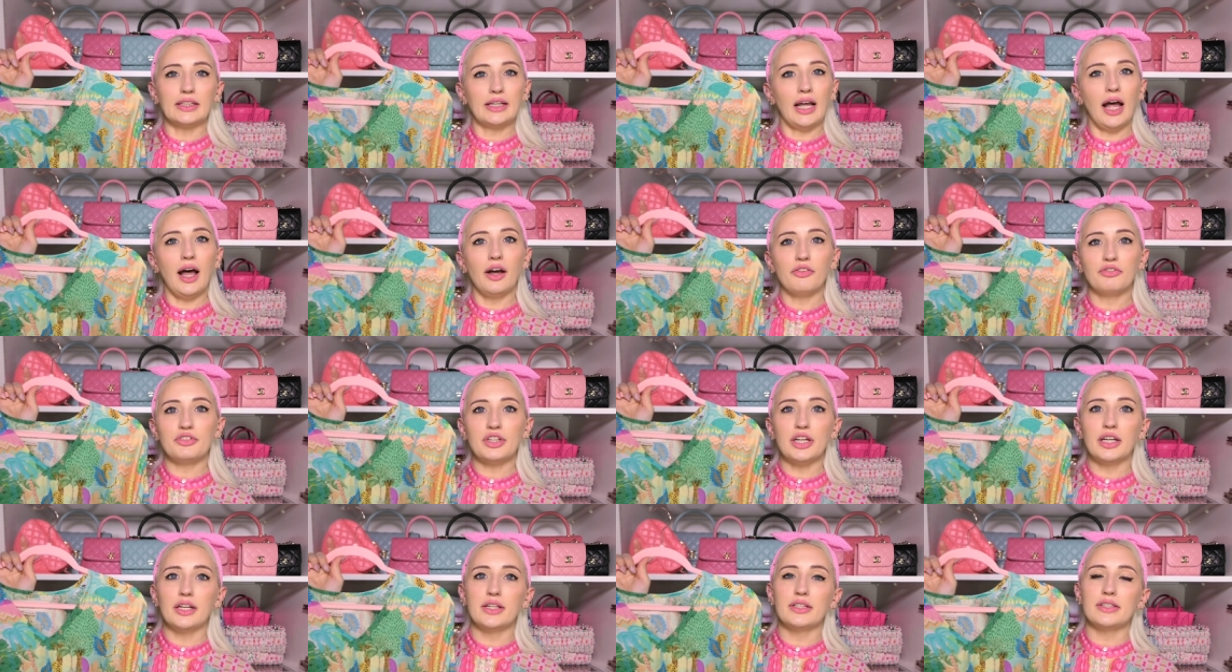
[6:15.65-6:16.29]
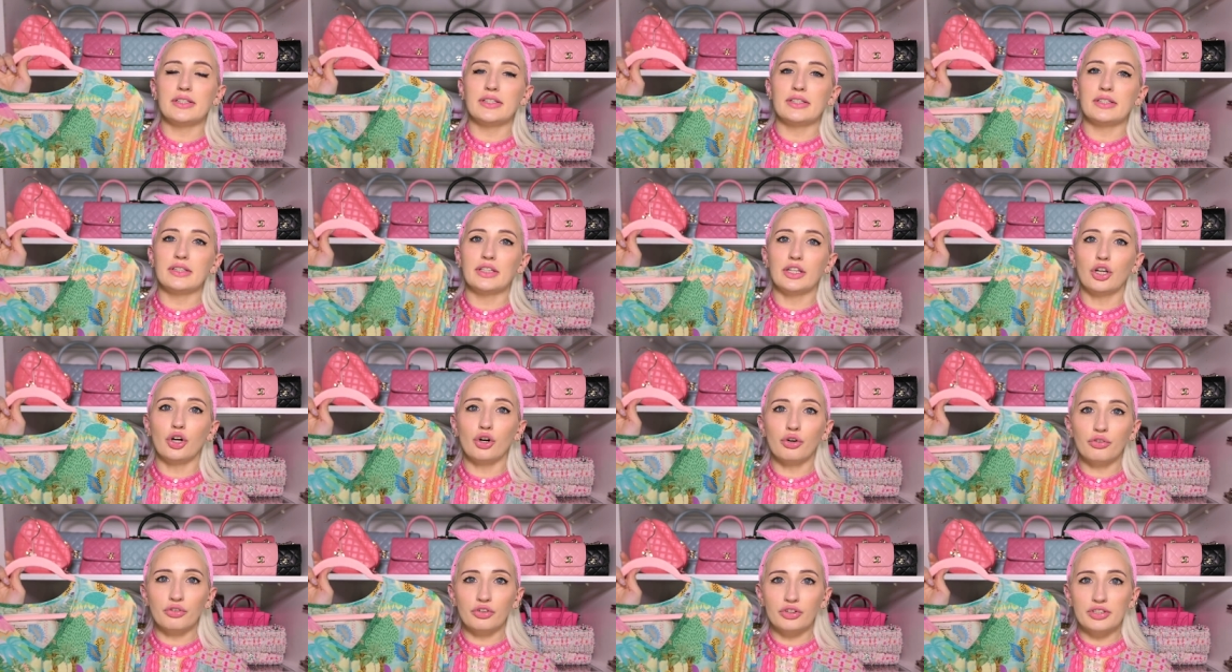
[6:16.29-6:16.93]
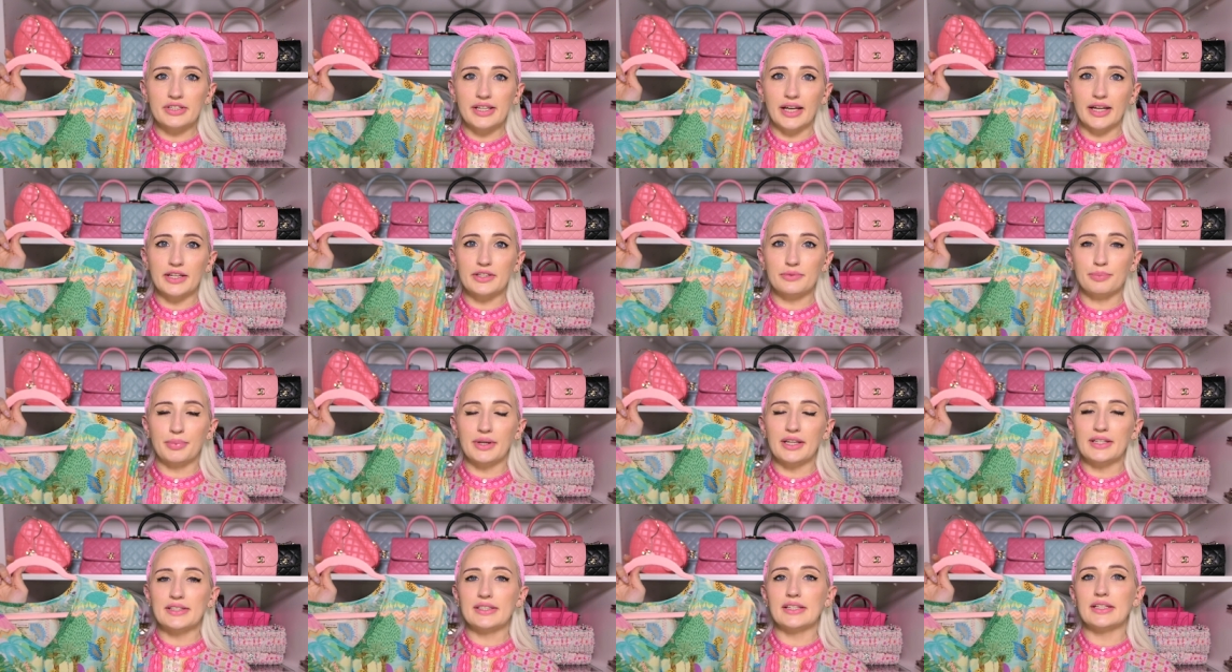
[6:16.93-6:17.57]
caftans and the oversized
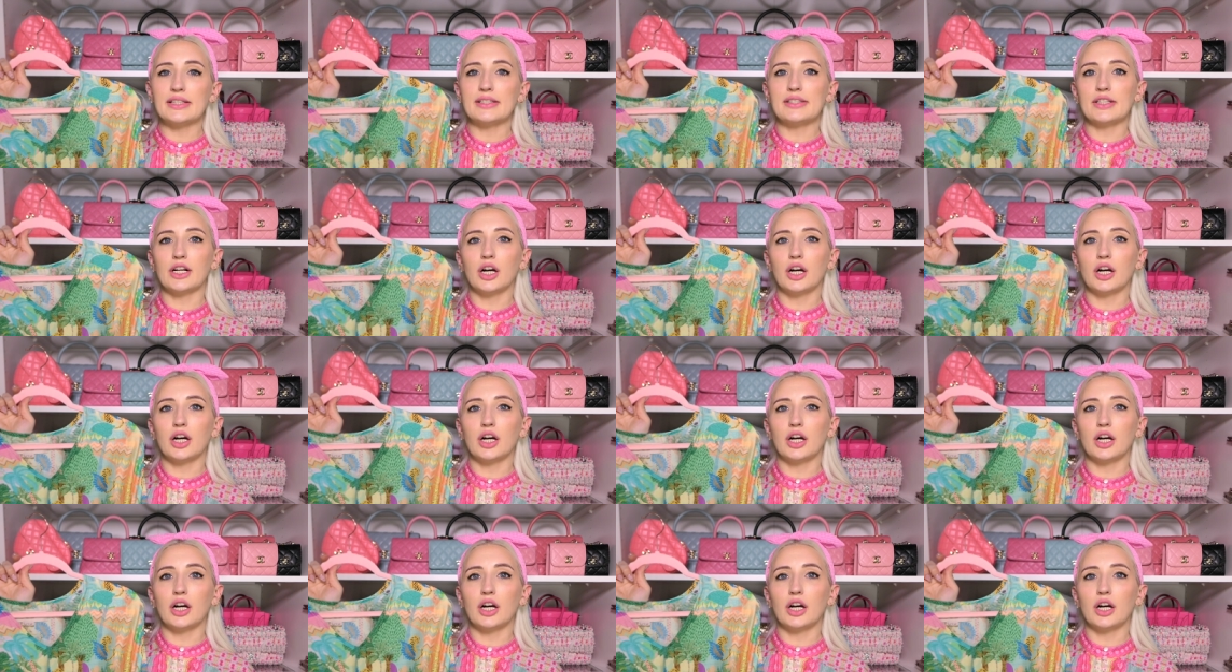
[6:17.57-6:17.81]
pieces